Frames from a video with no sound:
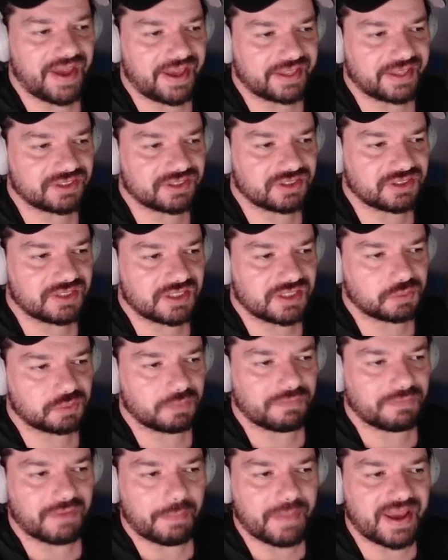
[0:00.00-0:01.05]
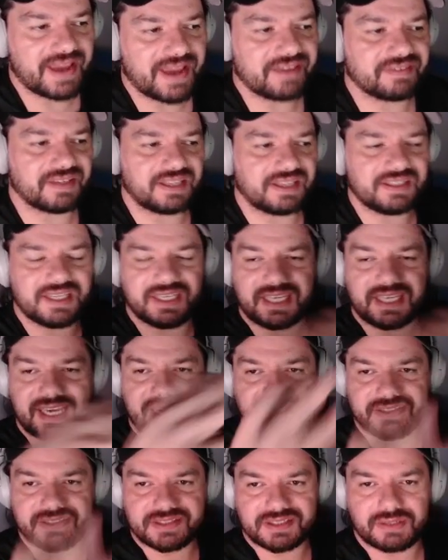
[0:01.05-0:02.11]
patch this with a mask and then
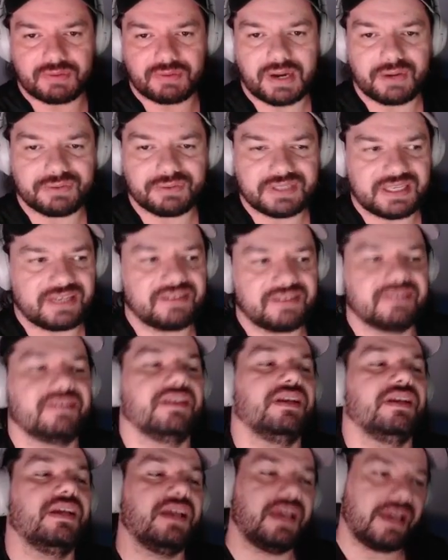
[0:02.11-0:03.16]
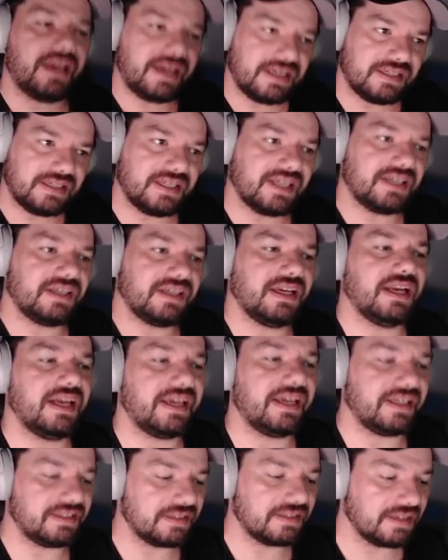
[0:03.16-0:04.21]
get its surroundings and then
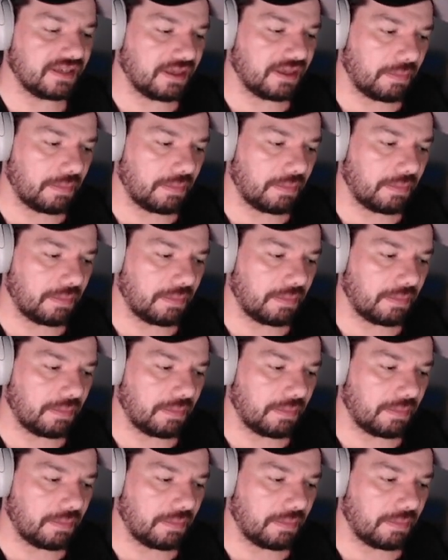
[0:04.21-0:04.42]
clean